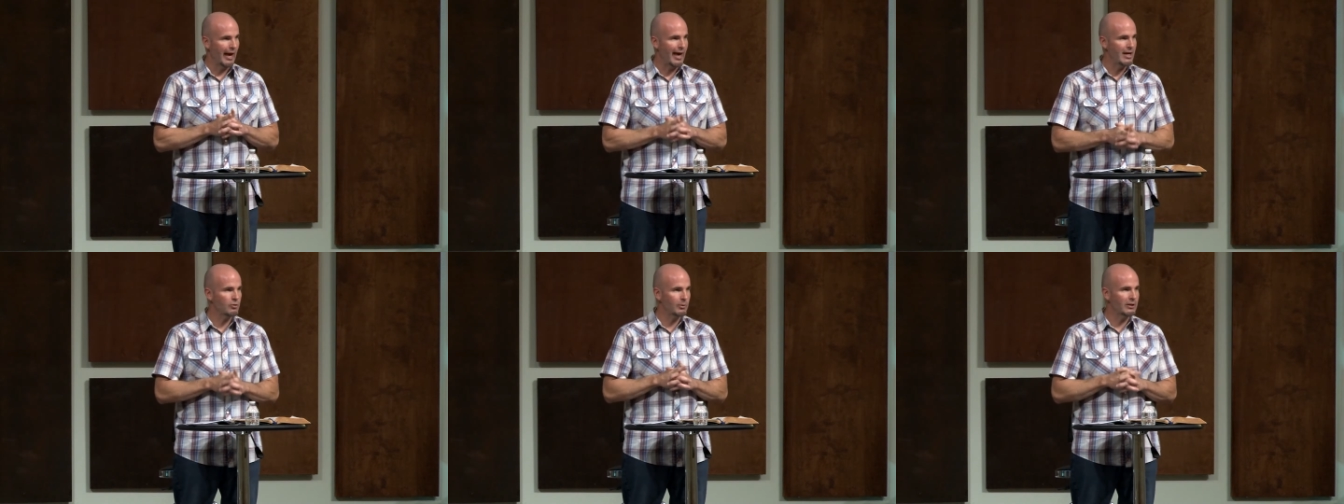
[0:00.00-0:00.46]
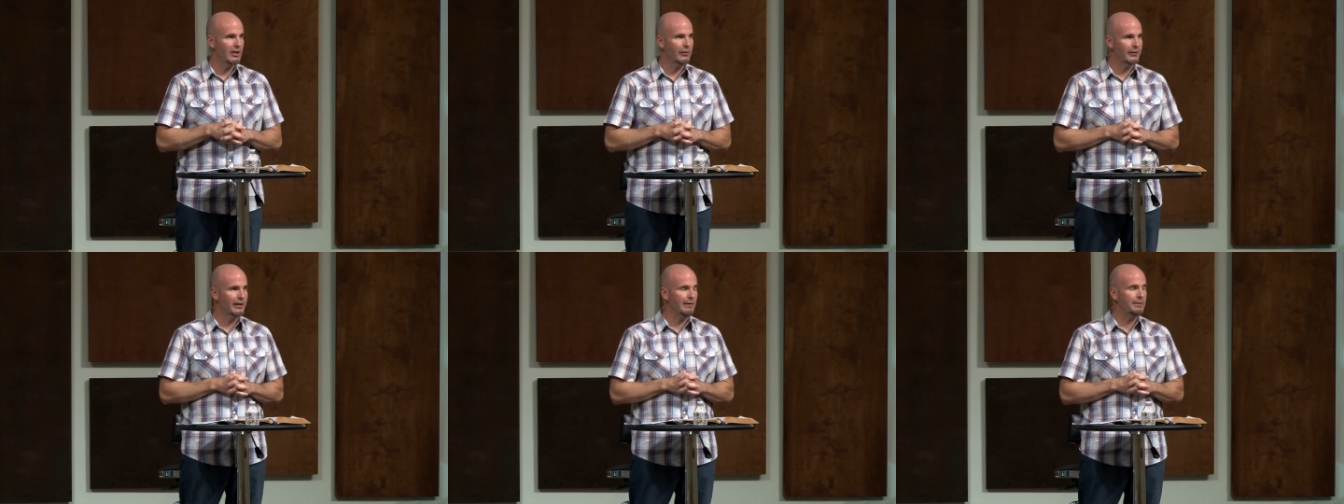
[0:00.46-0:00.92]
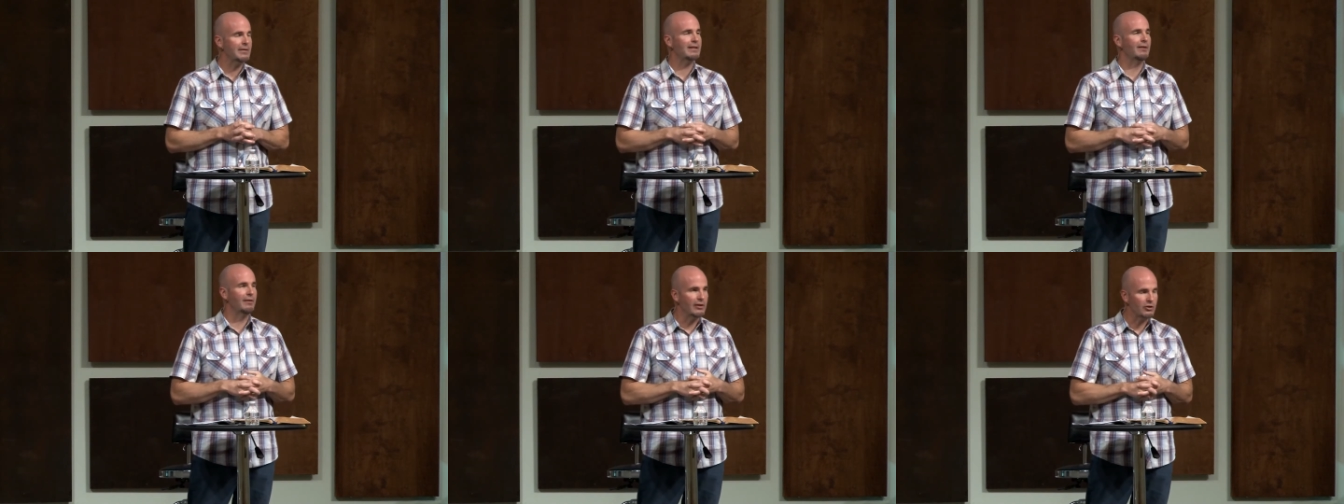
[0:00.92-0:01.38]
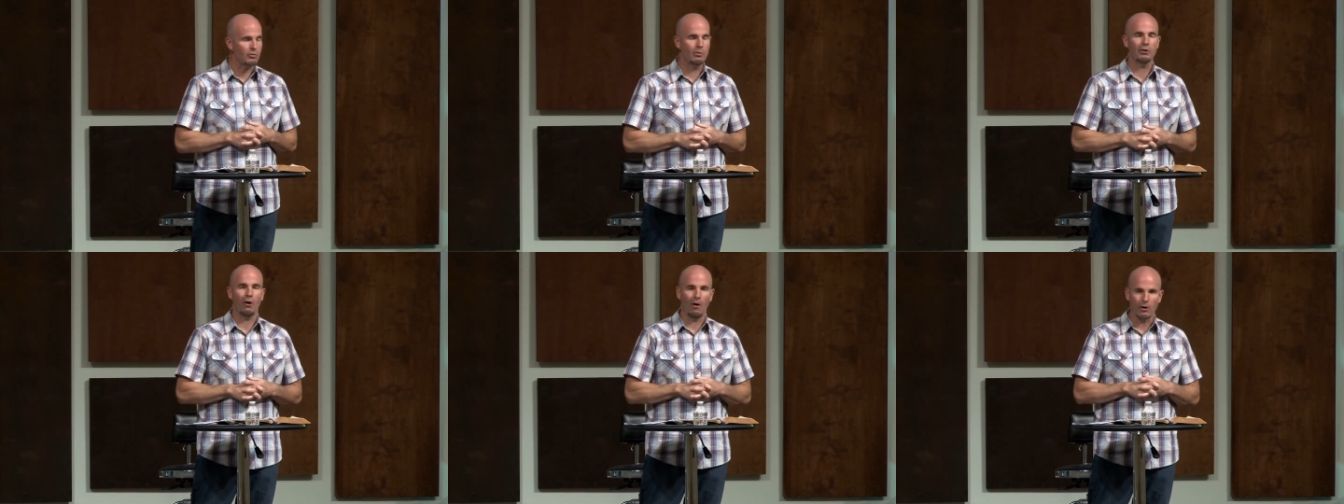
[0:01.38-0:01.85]
As with the other gifts, this
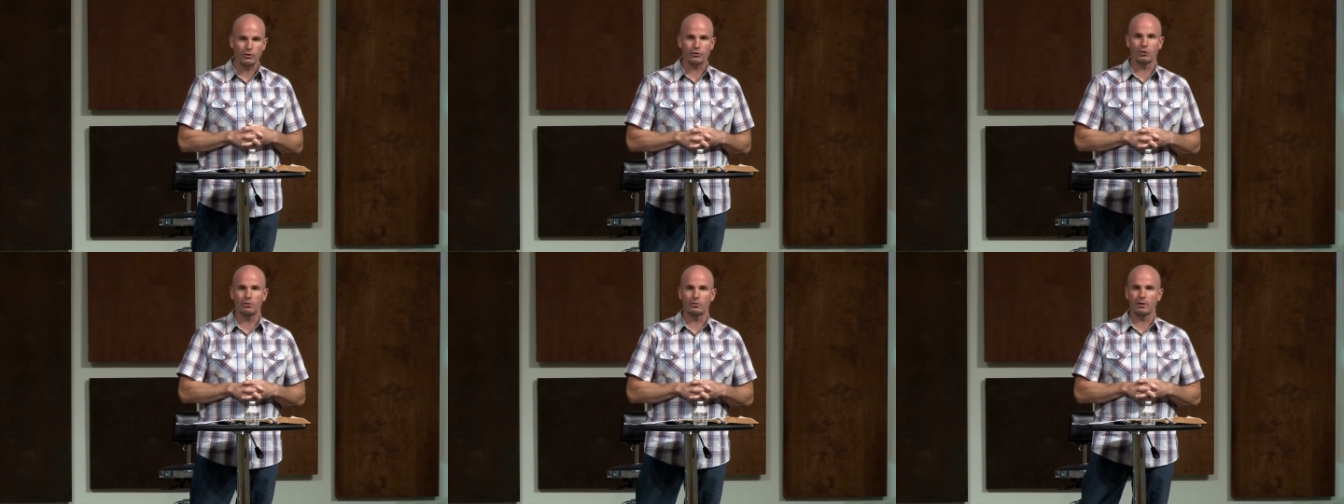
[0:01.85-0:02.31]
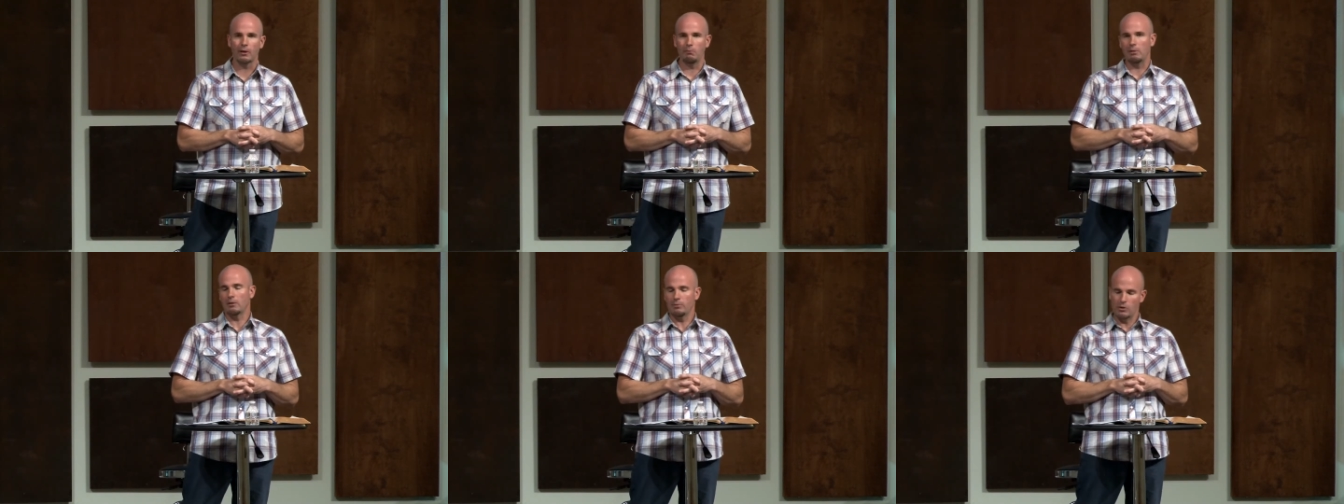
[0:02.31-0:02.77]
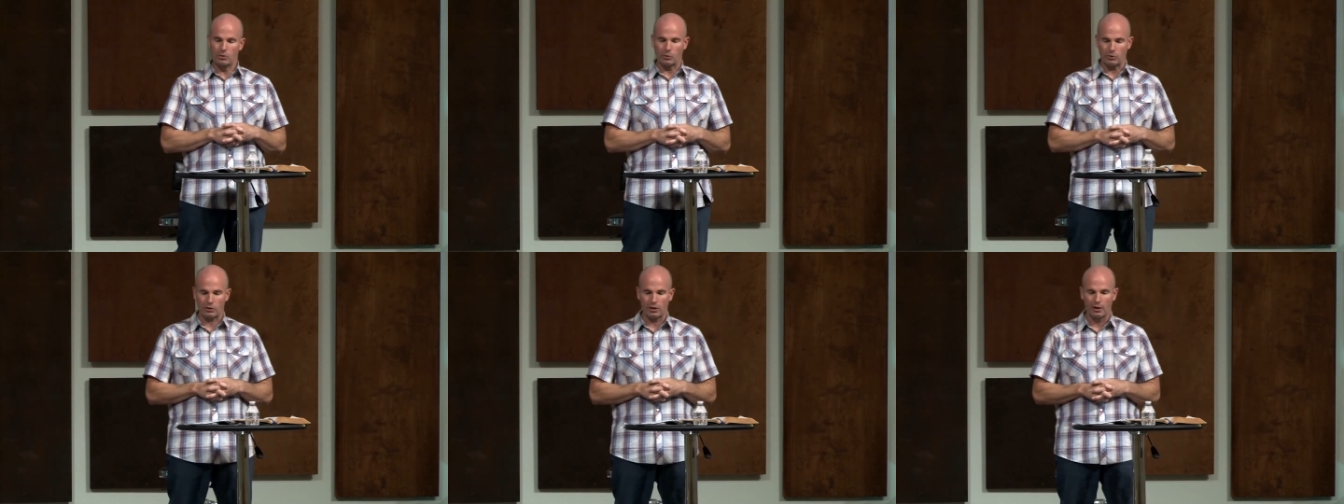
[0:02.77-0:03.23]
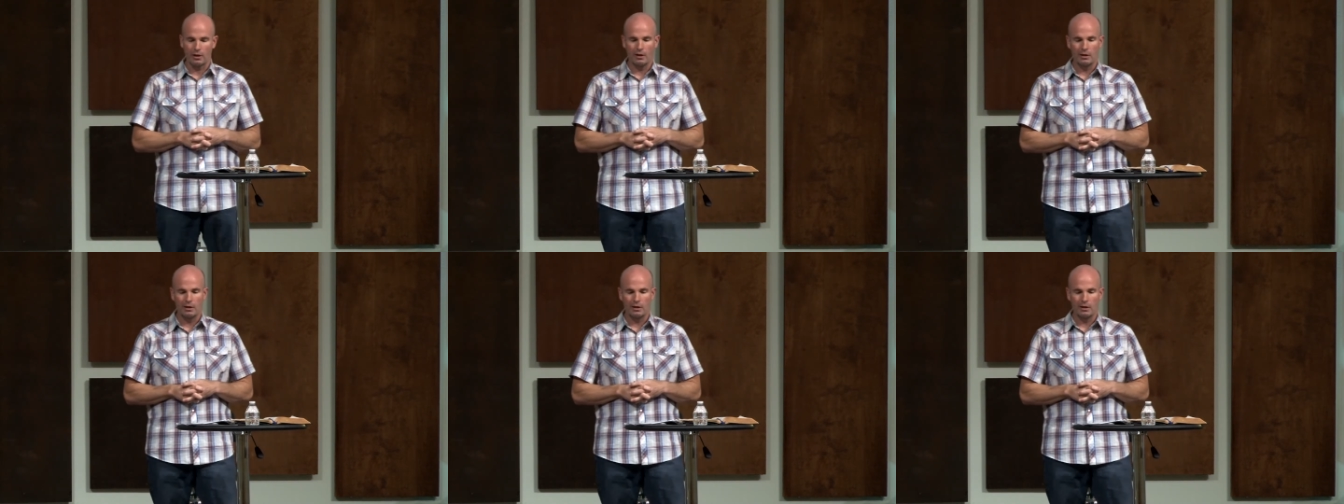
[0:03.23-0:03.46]
one also can be abused.